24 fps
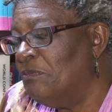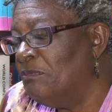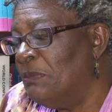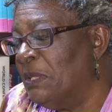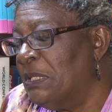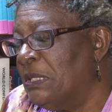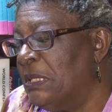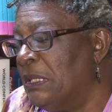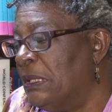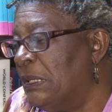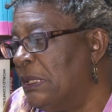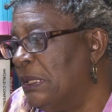
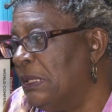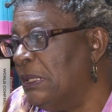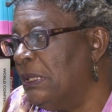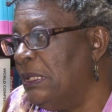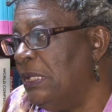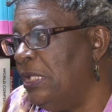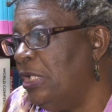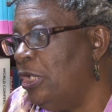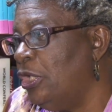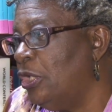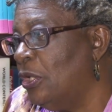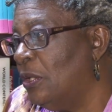
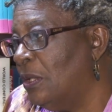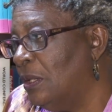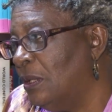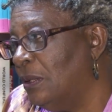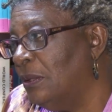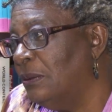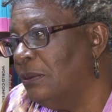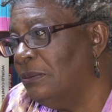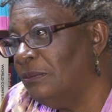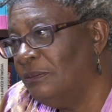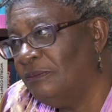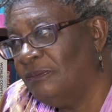particularly
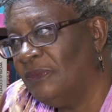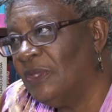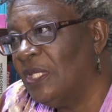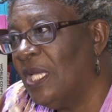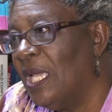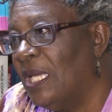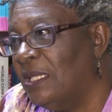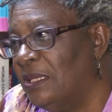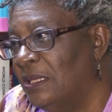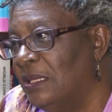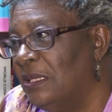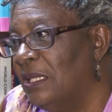young
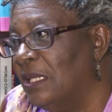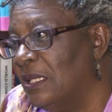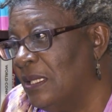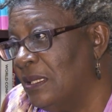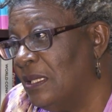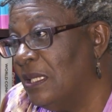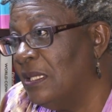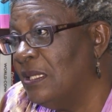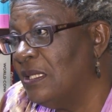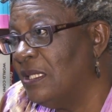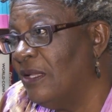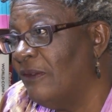
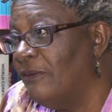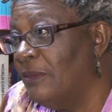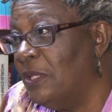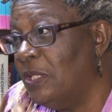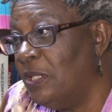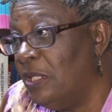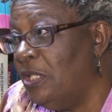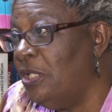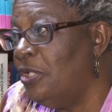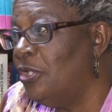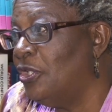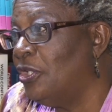adolescents. I've
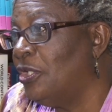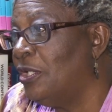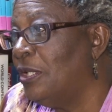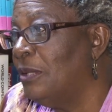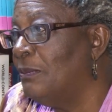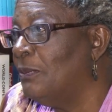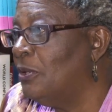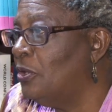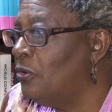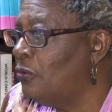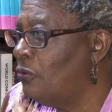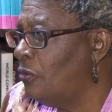been teaching
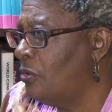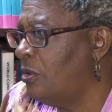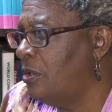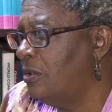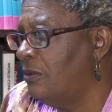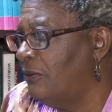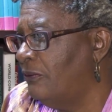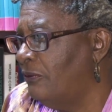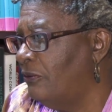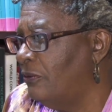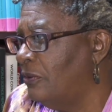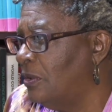them
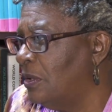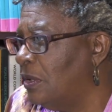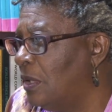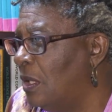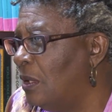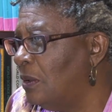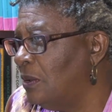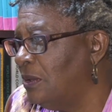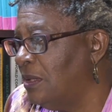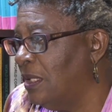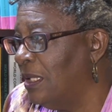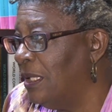literature for a
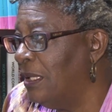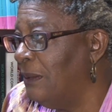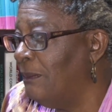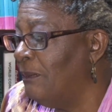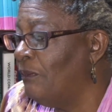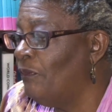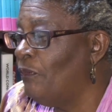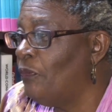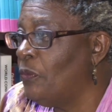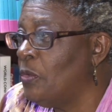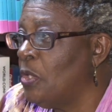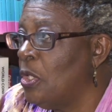long
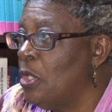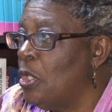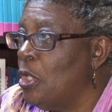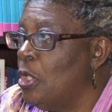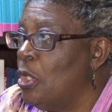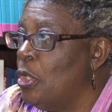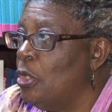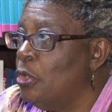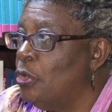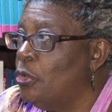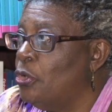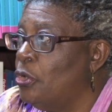time.
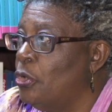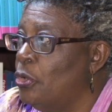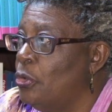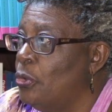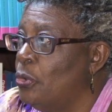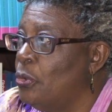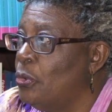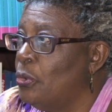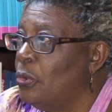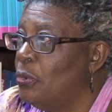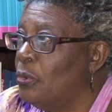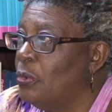
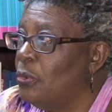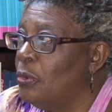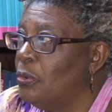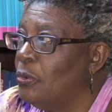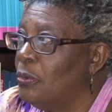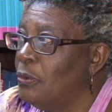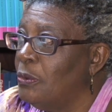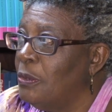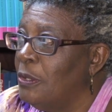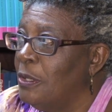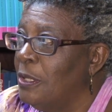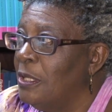So
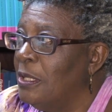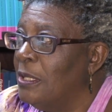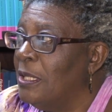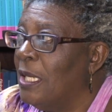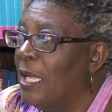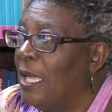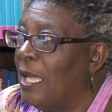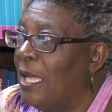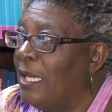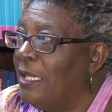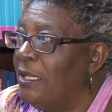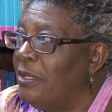
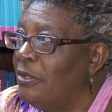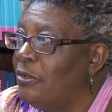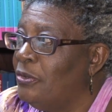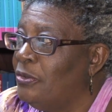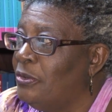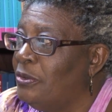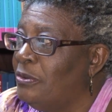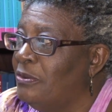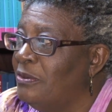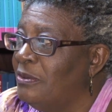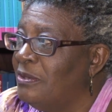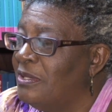I
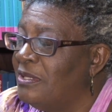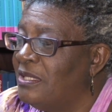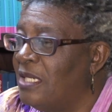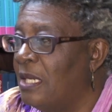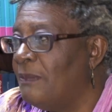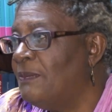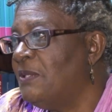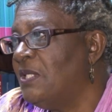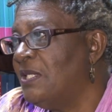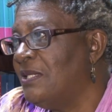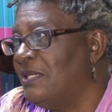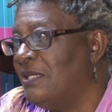
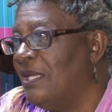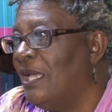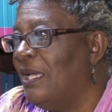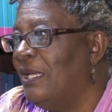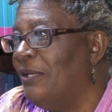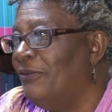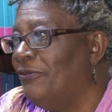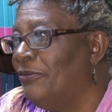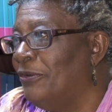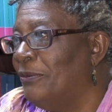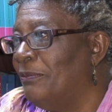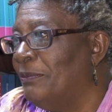stepped
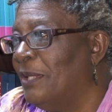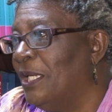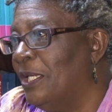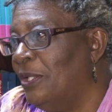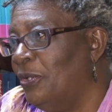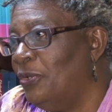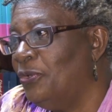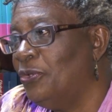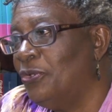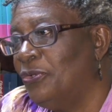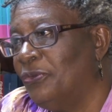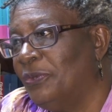aside from my
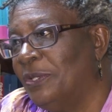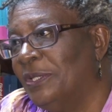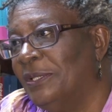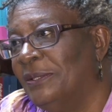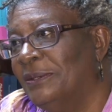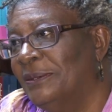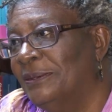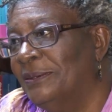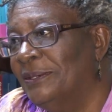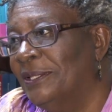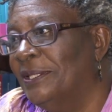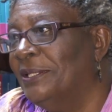
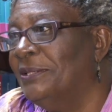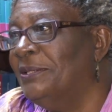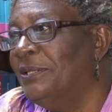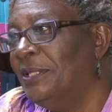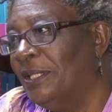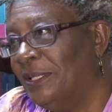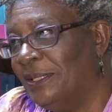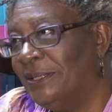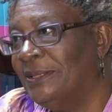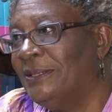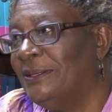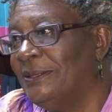usual
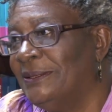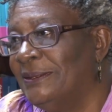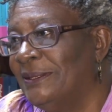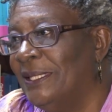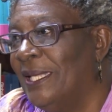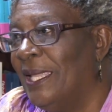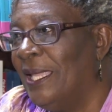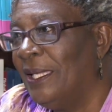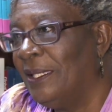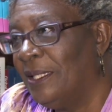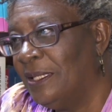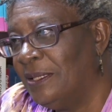adult
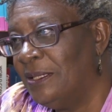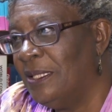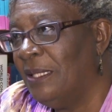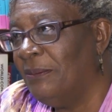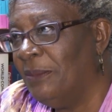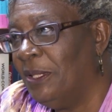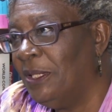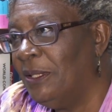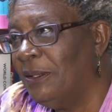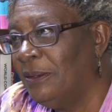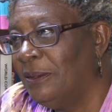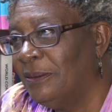
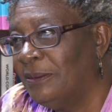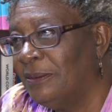academic